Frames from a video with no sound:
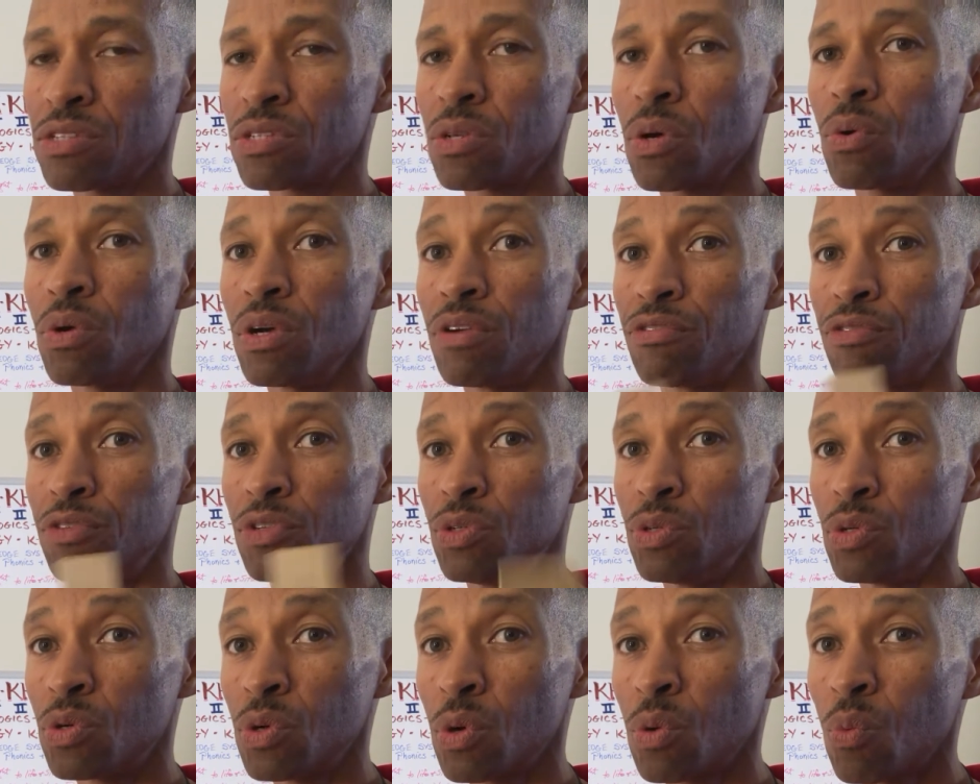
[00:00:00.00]
So if
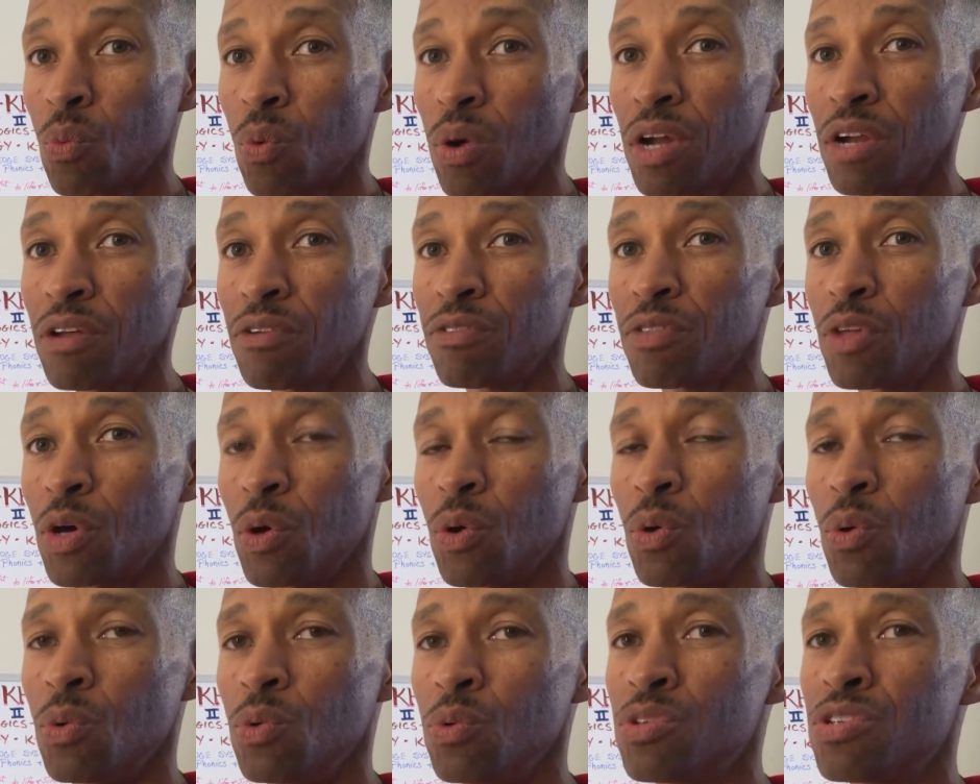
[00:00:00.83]
you're one of
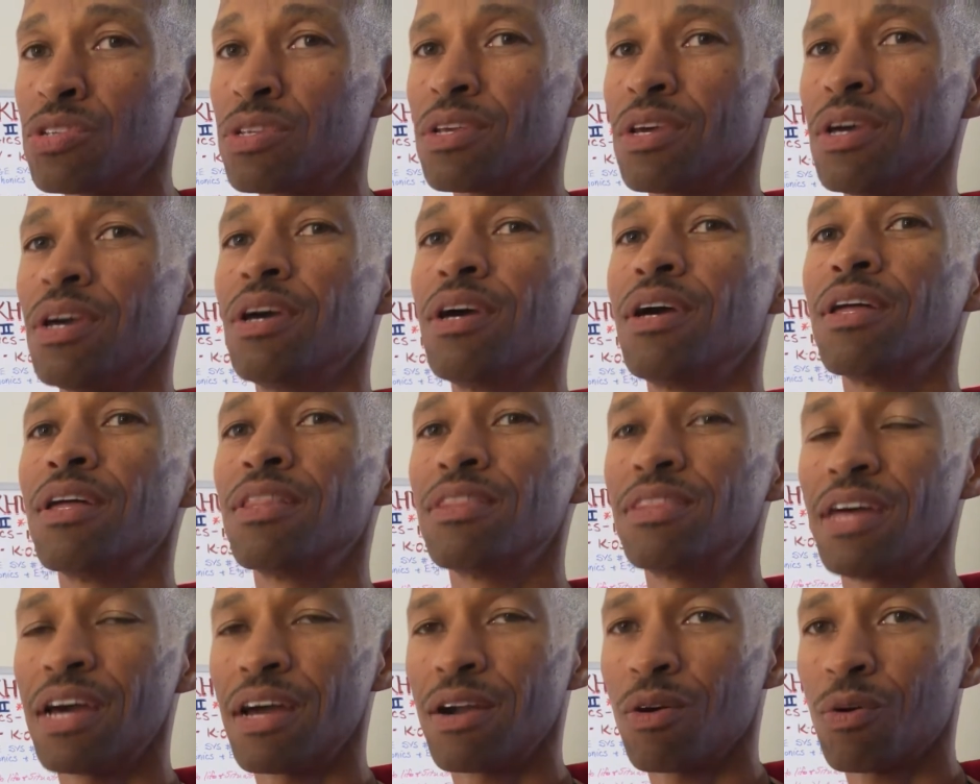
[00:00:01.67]
those
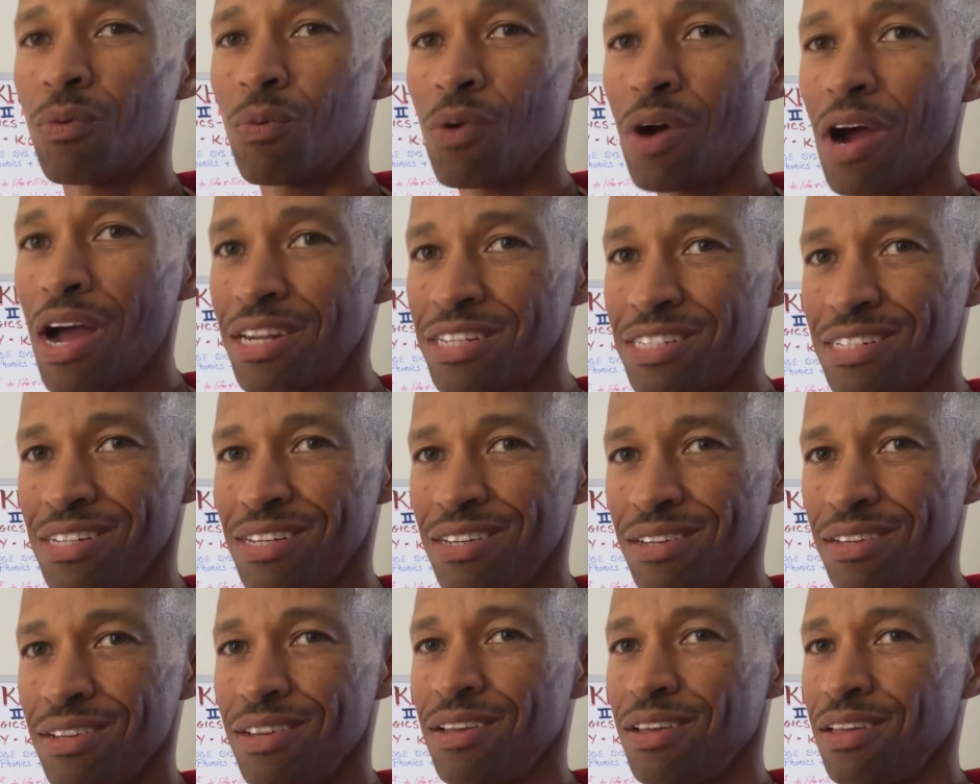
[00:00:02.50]
that are
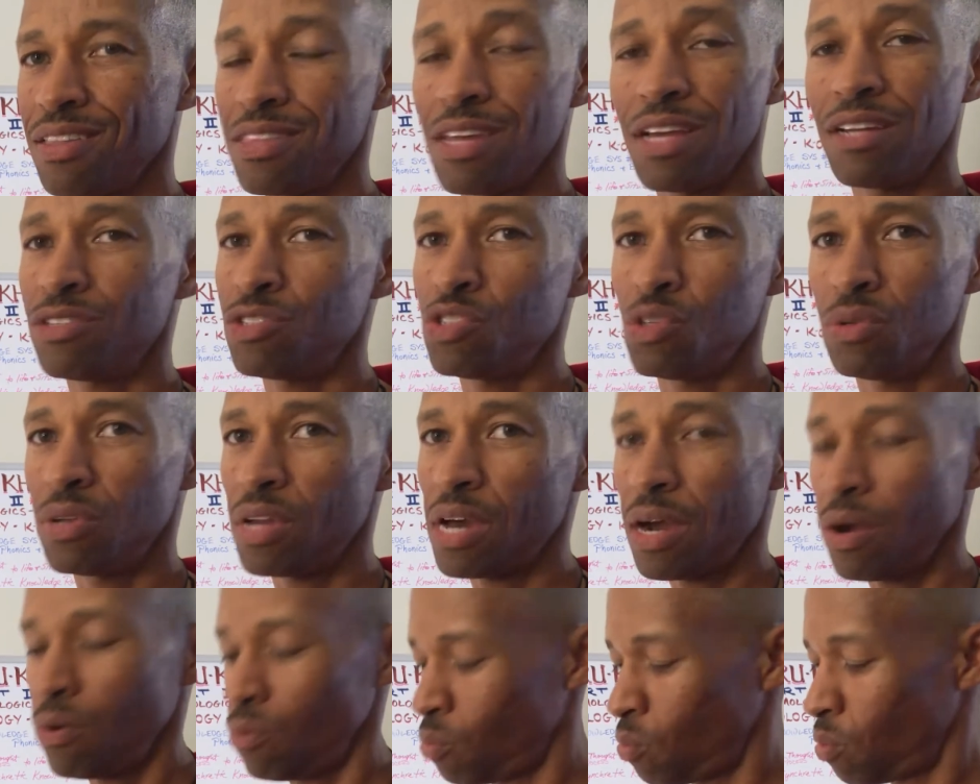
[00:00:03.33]
watching that do
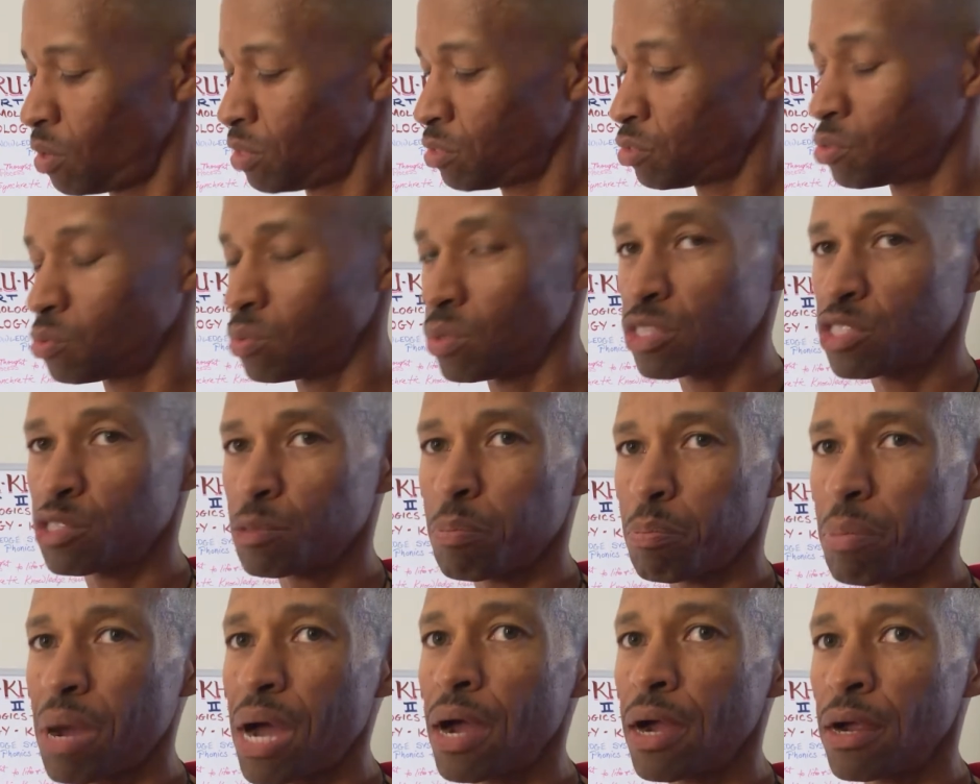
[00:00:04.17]
not want to
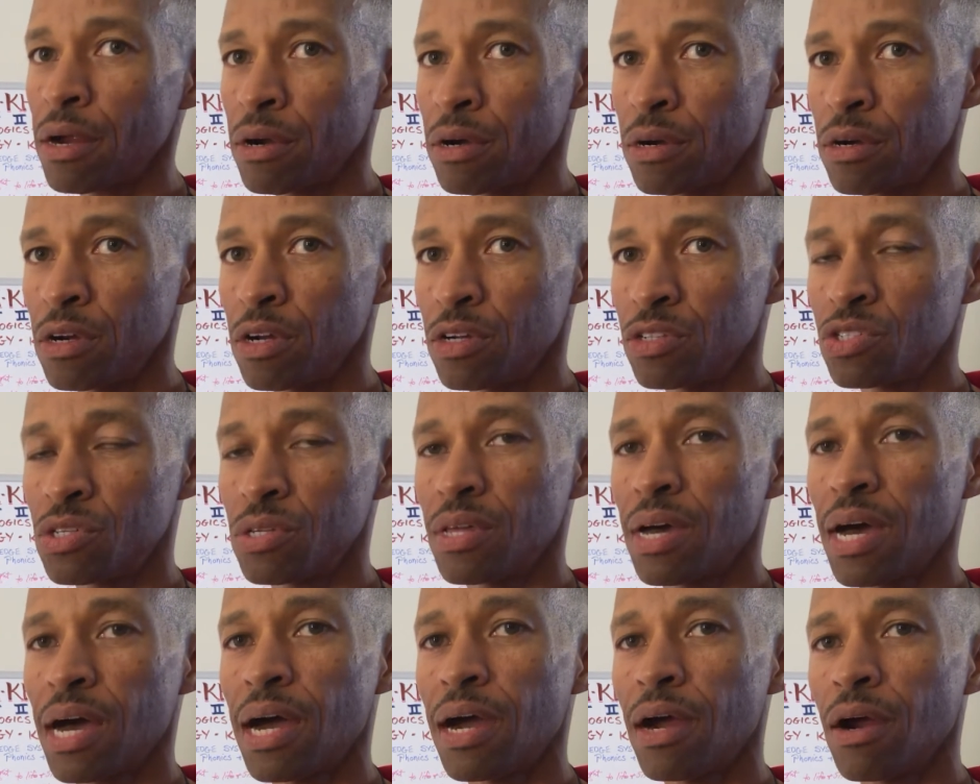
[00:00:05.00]
aspire to
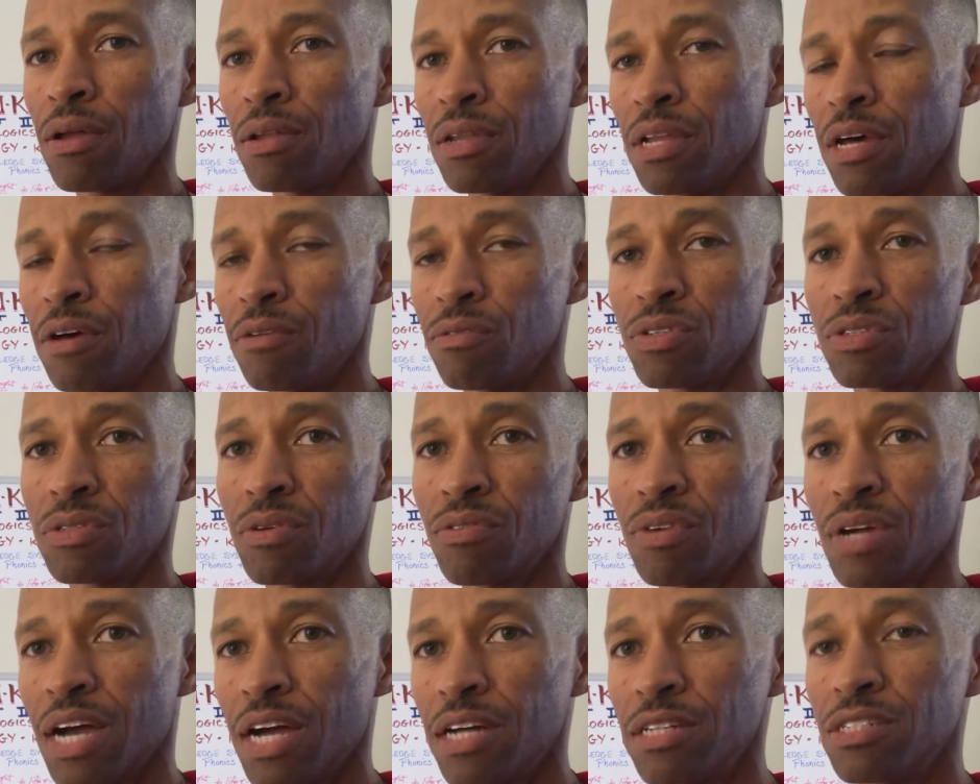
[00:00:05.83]
the higher levels
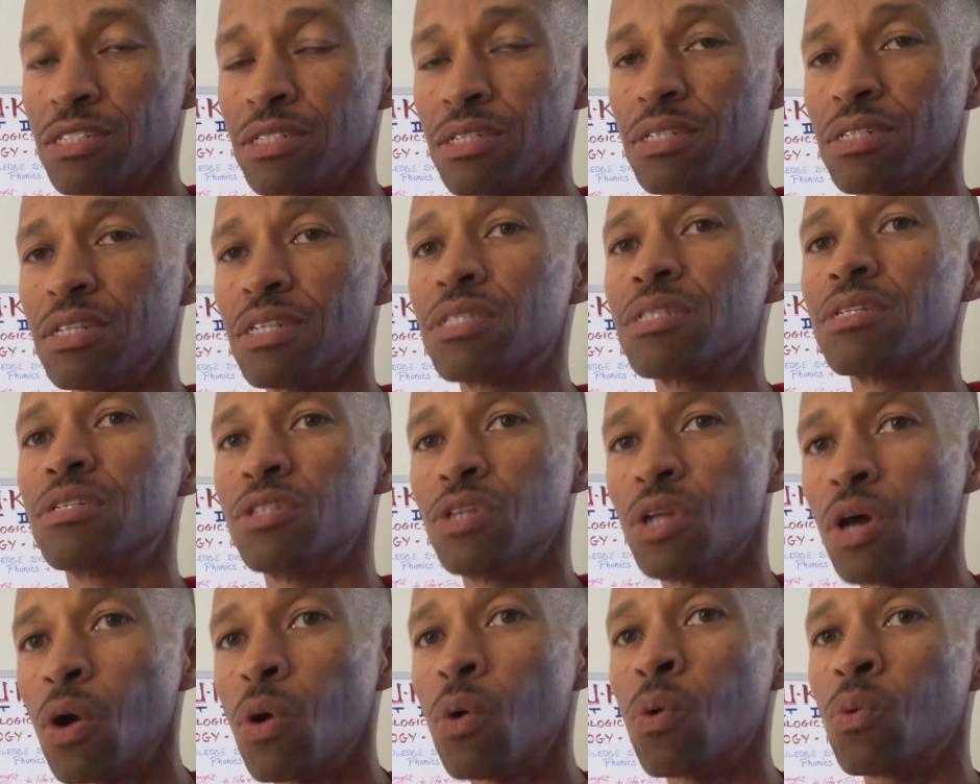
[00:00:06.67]
of consciousness,
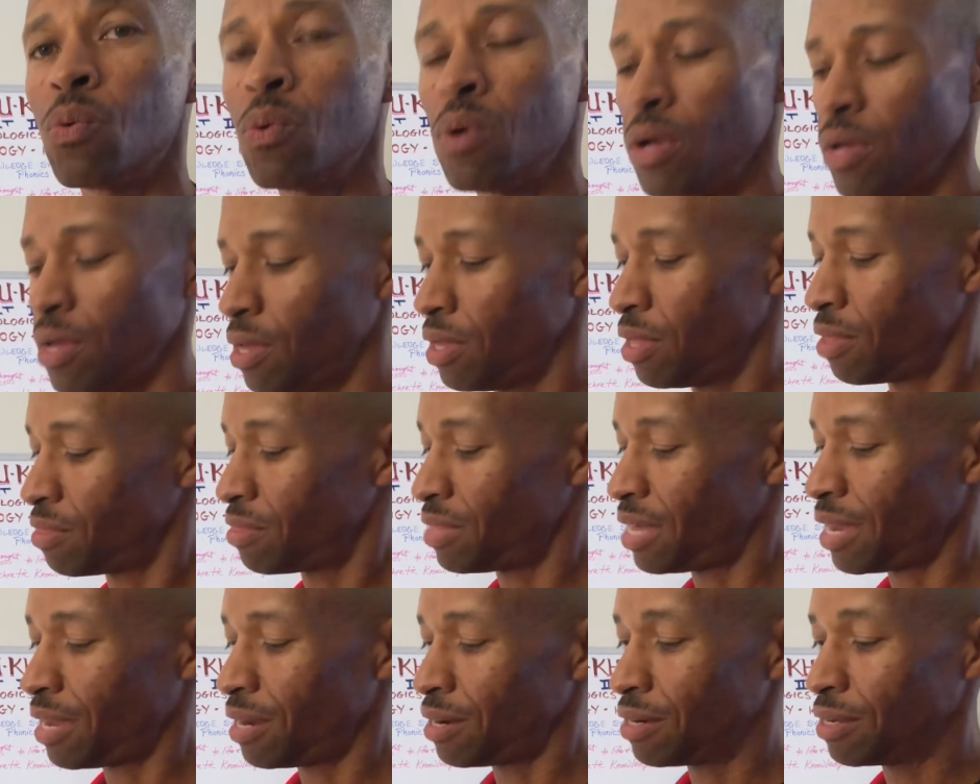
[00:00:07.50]
know
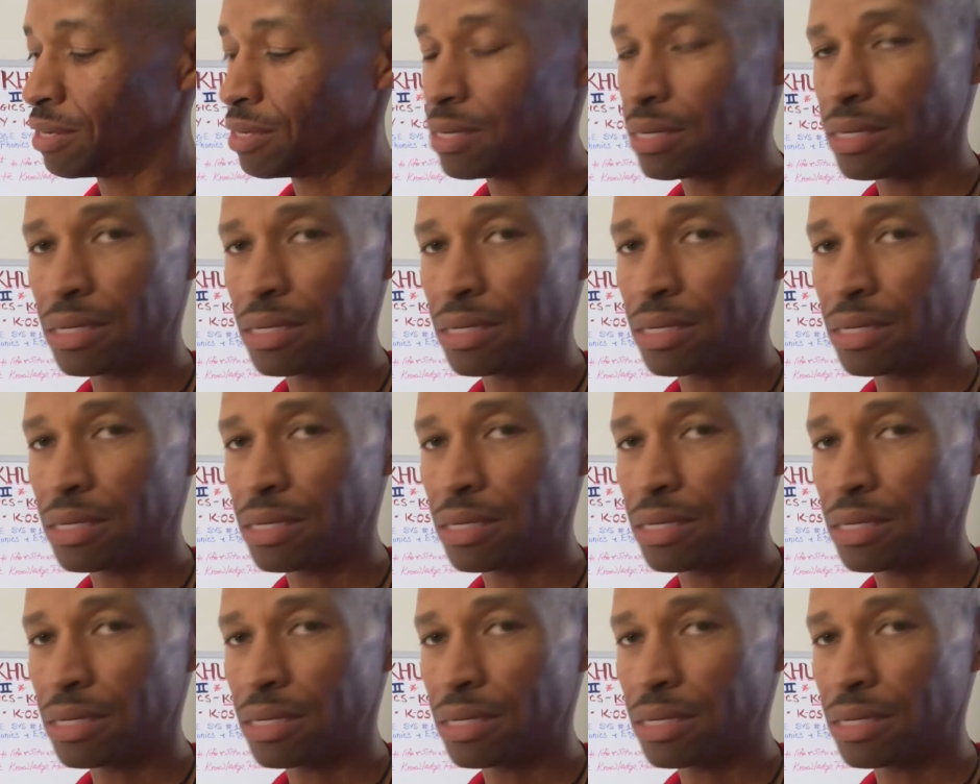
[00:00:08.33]
that